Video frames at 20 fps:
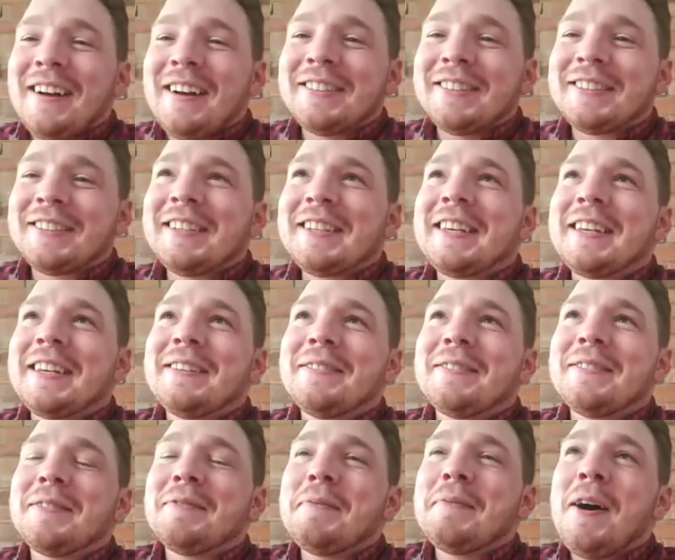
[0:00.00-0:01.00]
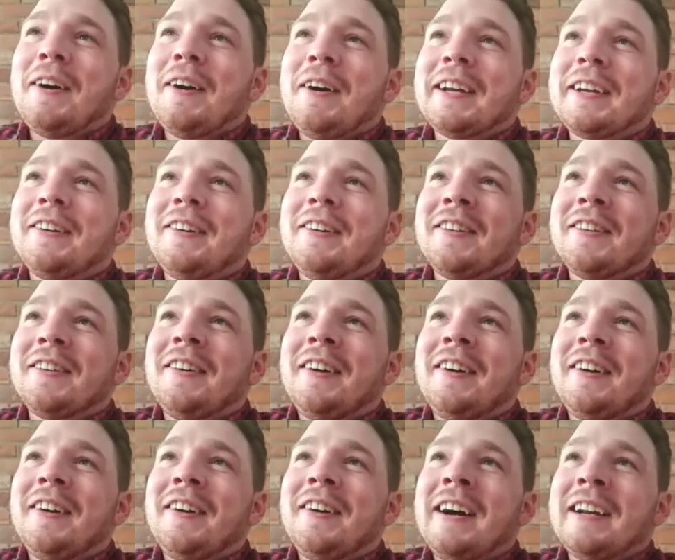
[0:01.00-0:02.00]
thinking more like along the
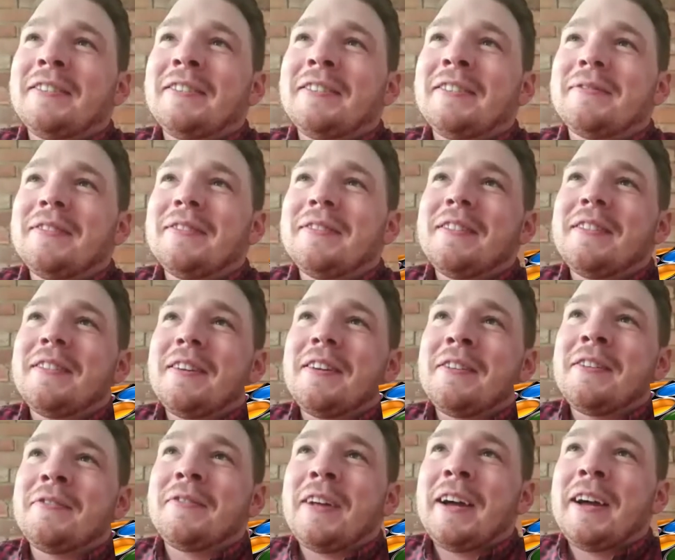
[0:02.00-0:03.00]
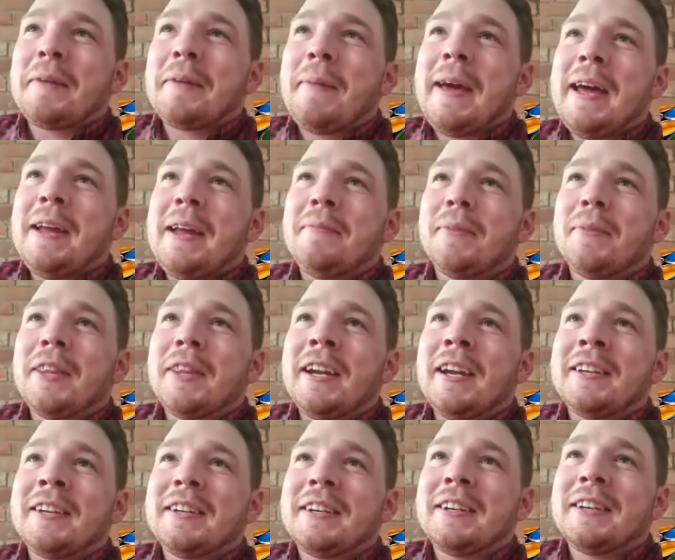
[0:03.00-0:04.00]
line of, of like paint, but then
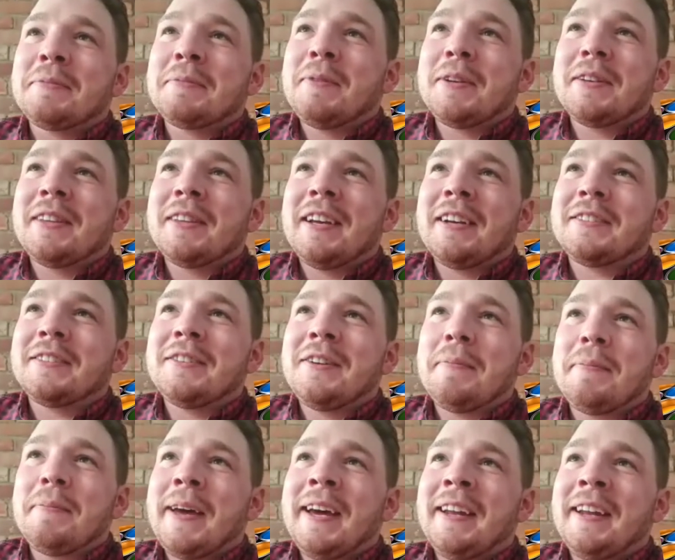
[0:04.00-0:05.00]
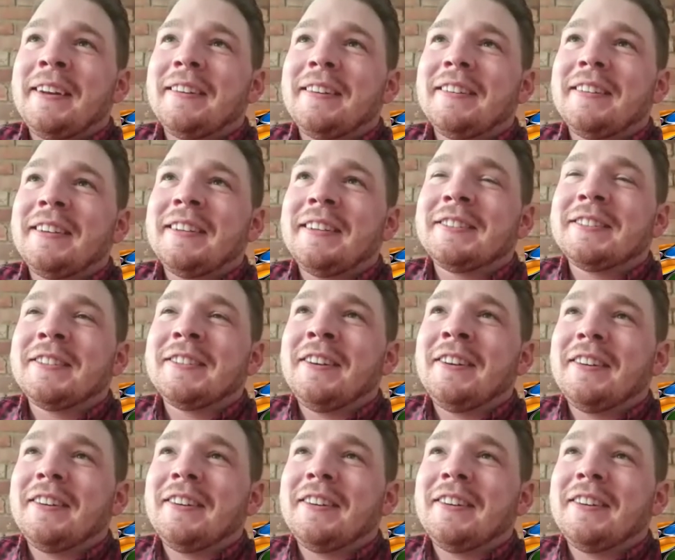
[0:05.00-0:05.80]
I, I, suppose that's not paint. It's not.